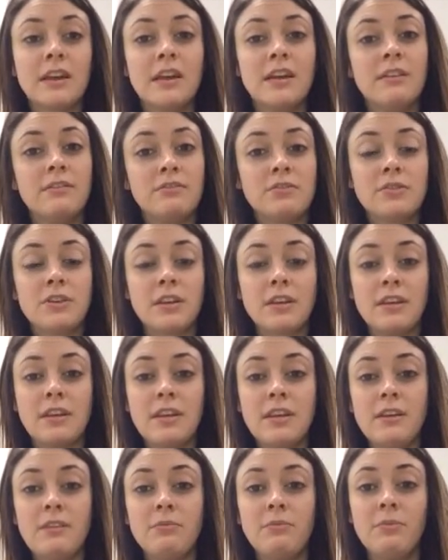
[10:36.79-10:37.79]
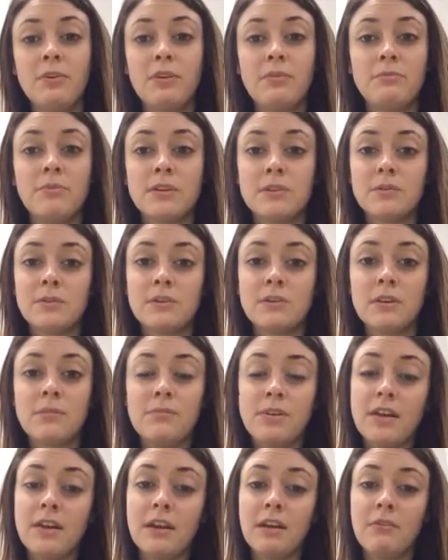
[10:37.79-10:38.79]
kind of tricky with Miss Wisnor
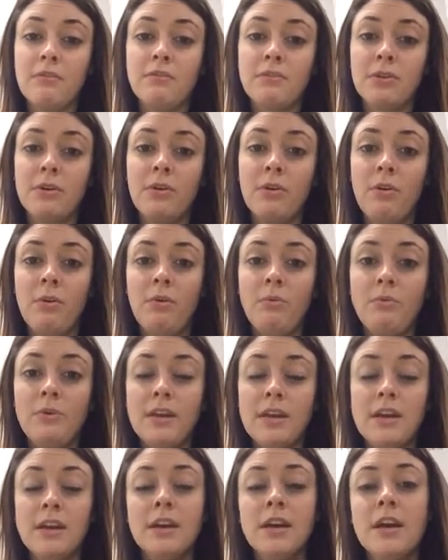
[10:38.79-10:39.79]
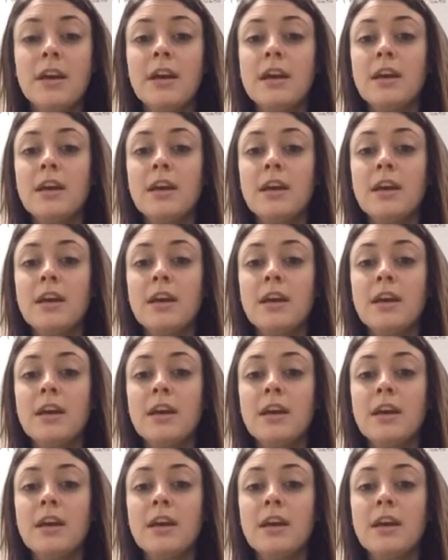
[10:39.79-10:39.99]
being out for a whole week,